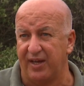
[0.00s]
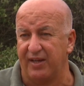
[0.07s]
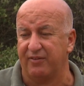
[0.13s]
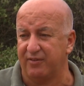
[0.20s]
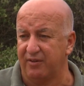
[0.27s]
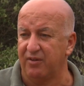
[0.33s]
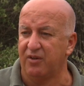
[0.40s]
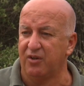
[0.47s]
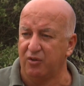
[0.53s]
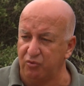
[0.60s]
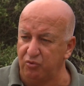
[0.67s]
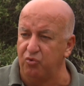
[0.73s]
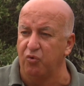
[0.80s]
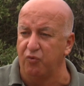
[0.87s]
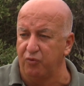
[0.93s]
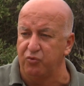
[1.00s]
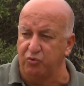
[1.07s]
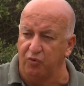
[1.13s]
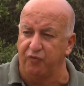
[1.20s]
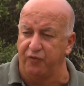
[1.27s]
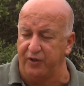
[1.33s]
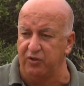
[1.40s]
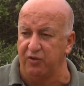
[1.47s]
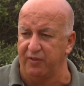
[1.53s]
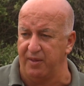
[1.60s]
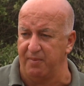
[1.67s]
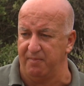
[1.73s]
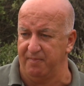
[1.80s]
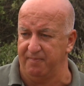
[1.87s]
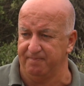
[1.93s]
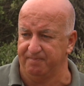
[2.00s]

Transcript: that do, do feed on them.